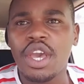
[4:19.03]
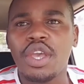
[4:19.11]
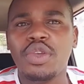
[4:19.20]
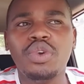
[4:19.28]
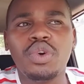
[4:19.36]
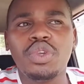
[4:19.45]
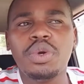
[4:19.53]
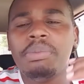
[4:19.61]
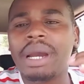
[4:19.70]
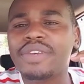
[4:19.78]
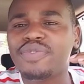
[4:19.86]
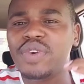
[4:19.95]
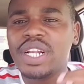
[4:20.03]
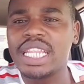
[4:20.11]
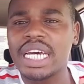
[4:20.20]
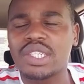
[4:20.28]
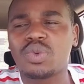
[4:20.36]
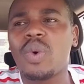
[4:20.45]
You know, you might feel
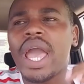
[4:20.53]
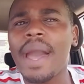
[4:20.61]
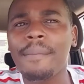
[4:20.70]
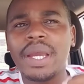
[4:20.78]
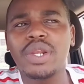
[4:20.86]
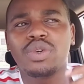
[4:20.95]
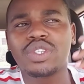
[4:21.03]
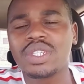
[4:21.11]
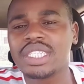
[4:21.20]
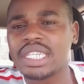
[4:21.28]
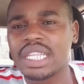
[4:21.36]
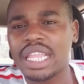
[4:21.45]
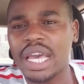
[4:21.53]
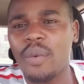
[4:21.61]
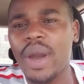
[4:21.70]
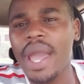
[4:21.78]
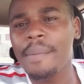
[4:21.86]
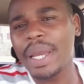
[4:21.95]
that why am I not reaching there? Why
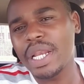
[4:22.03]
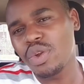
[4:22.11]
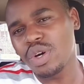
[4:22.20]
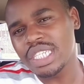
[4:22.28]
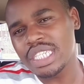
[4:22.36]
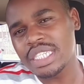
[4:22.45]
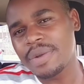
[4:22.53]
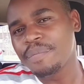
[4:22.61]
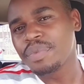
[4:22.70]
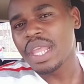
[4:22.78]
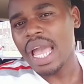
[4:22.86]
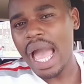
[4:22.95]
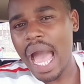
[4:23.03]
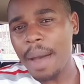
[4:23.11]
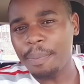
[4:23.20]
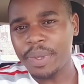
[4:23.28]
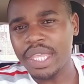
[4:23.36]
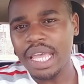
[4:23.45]
am I not
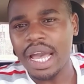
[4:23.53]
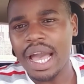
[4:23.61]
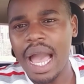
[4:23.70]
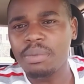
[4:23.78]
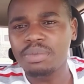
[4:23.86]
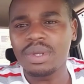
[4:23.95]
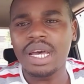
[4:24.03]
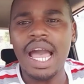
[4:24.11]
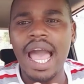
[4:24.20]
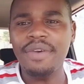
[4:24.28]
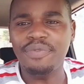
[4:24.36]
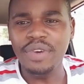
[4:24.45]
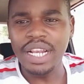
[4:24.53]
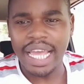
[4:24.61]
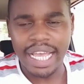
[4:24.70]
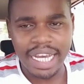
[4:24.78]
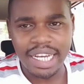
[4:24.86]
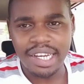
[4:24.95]
up here? I'm, um, I feel like